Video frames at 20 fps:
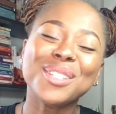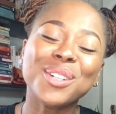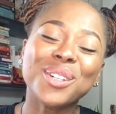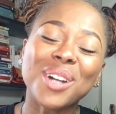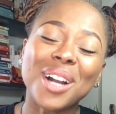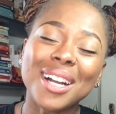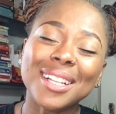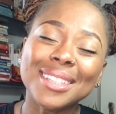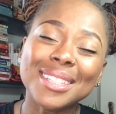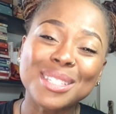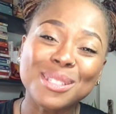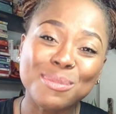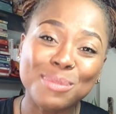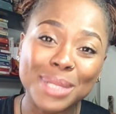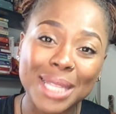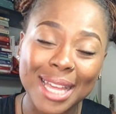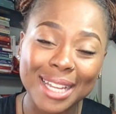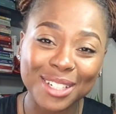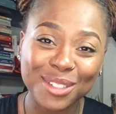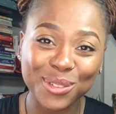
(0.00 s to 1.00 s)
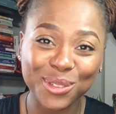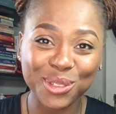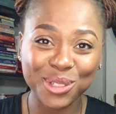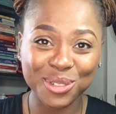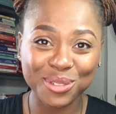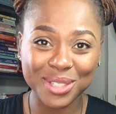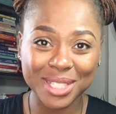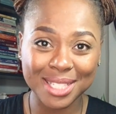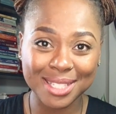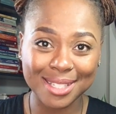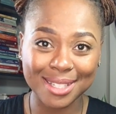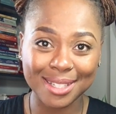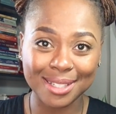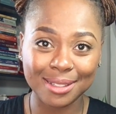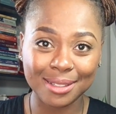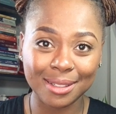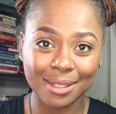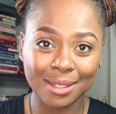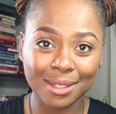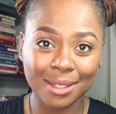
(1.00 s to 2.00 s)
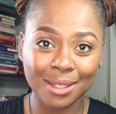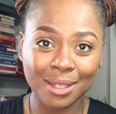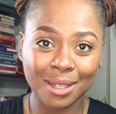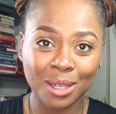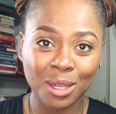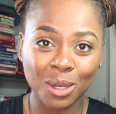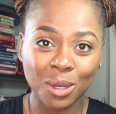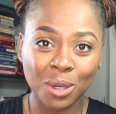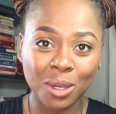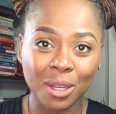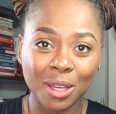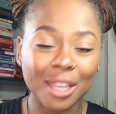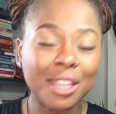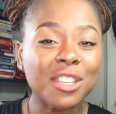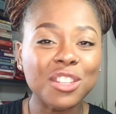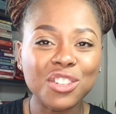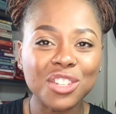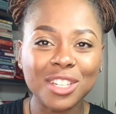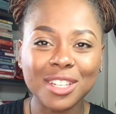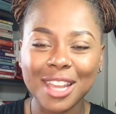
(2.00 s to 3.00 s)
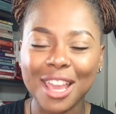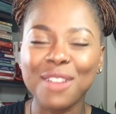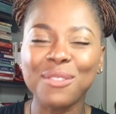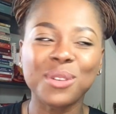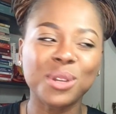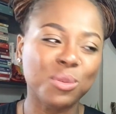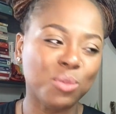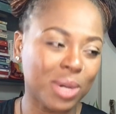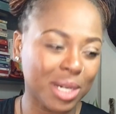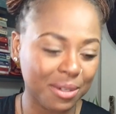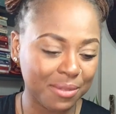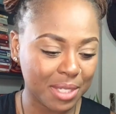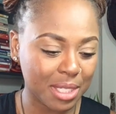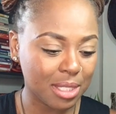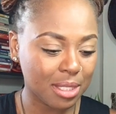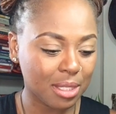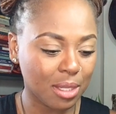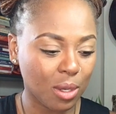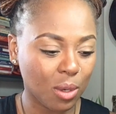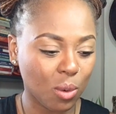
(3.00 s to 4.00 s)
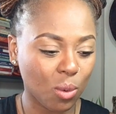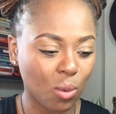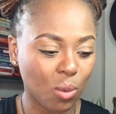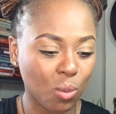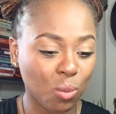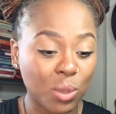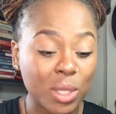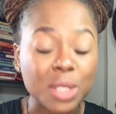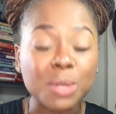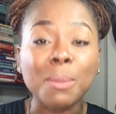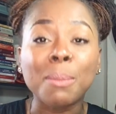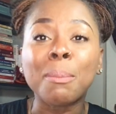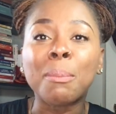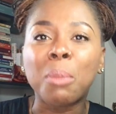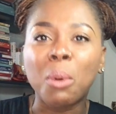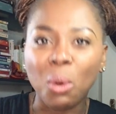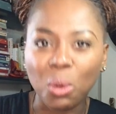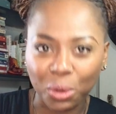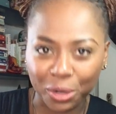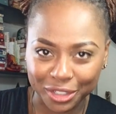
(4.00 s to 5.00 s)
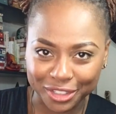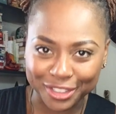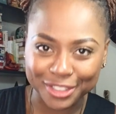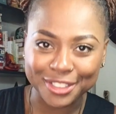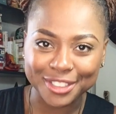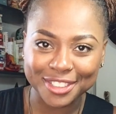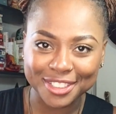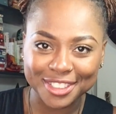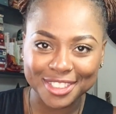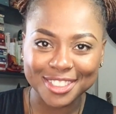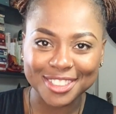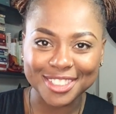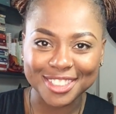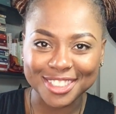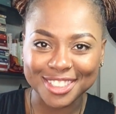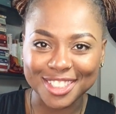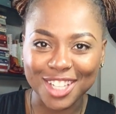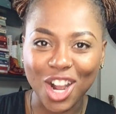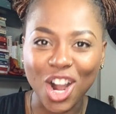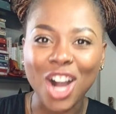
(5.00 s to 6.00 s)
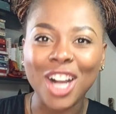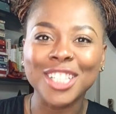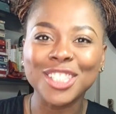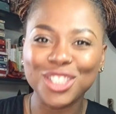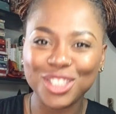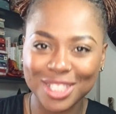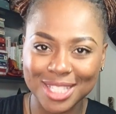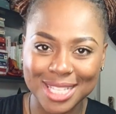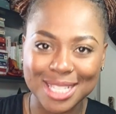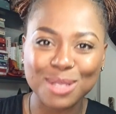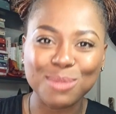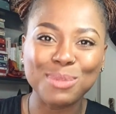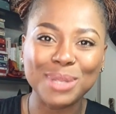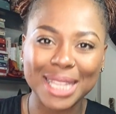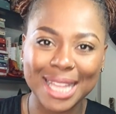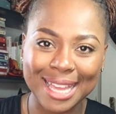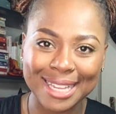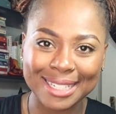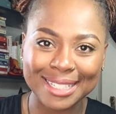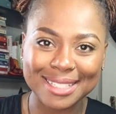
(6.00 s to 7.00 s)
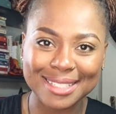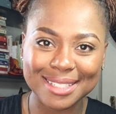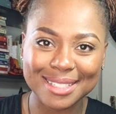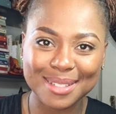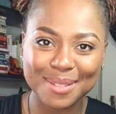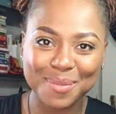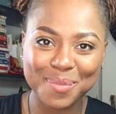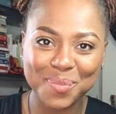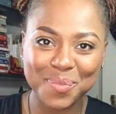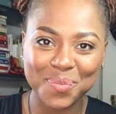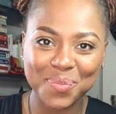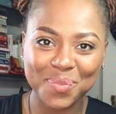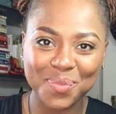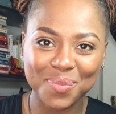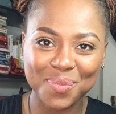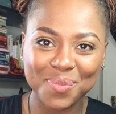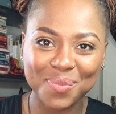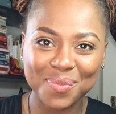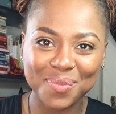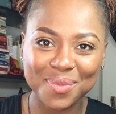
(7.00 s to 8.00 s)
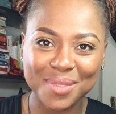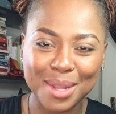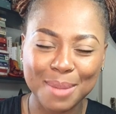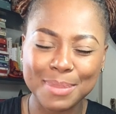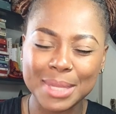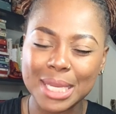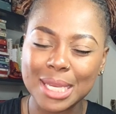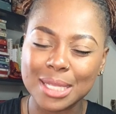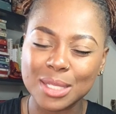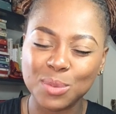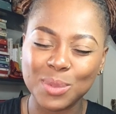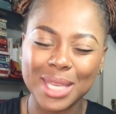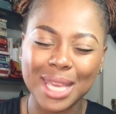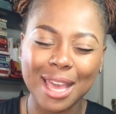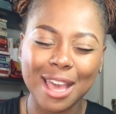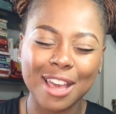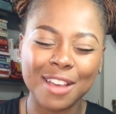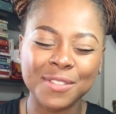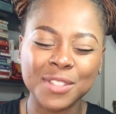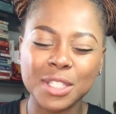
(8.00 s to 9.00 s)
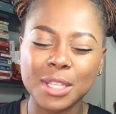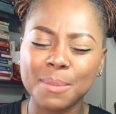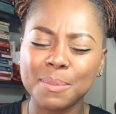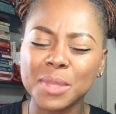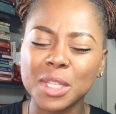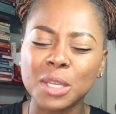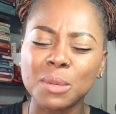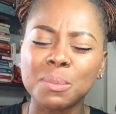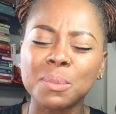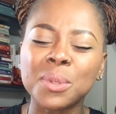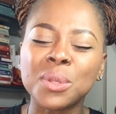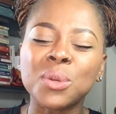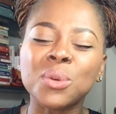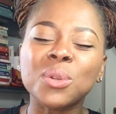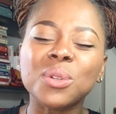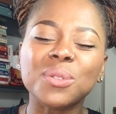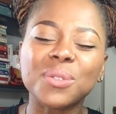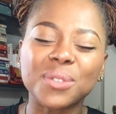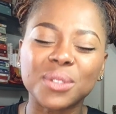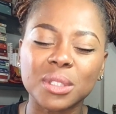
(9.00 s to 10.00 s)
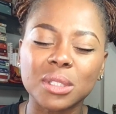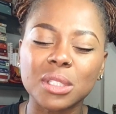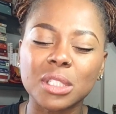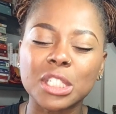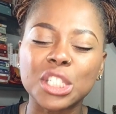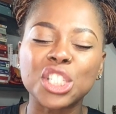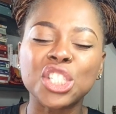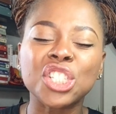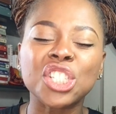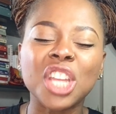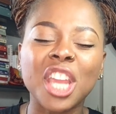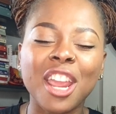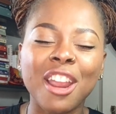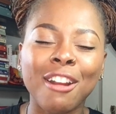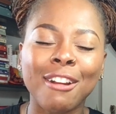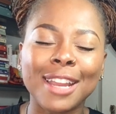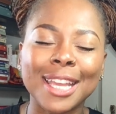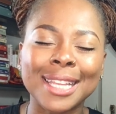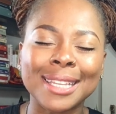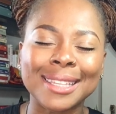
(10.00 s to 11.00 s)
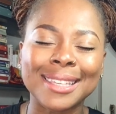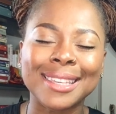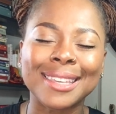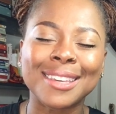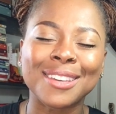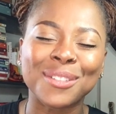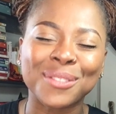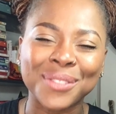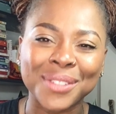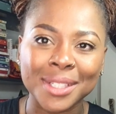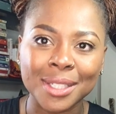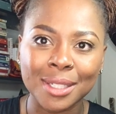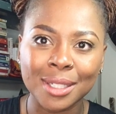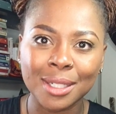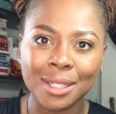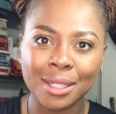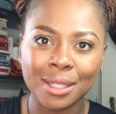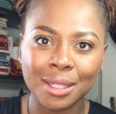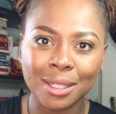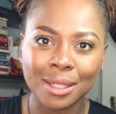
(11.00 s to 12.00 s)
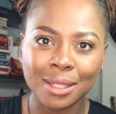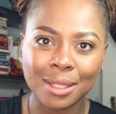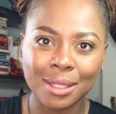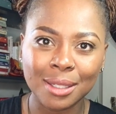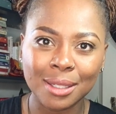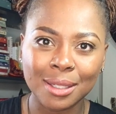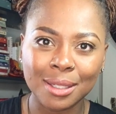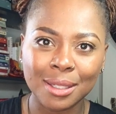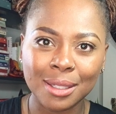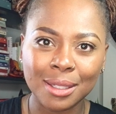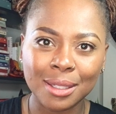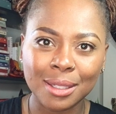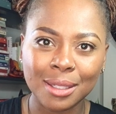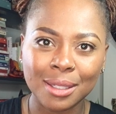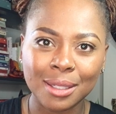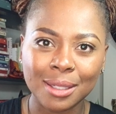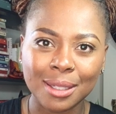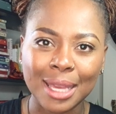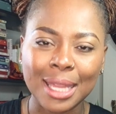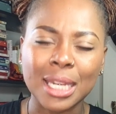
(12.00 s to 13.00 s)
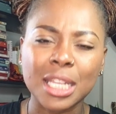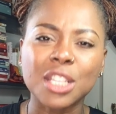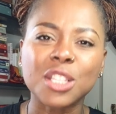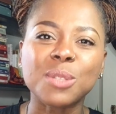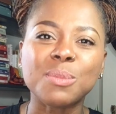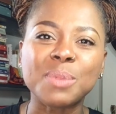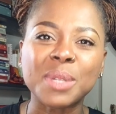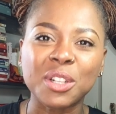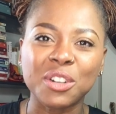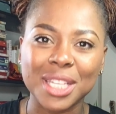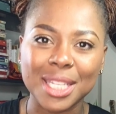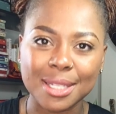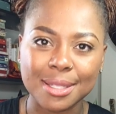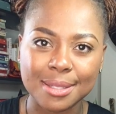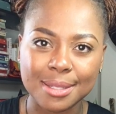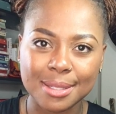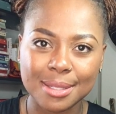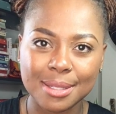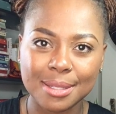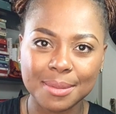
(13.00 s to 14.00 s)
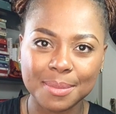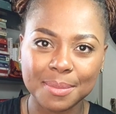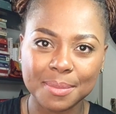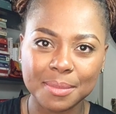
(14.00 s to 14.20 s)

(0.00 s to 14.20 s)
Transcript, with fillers: You're on this planet for a reason. Each and every one of us was born onto this planet because we have something beautiful to share and give and experience.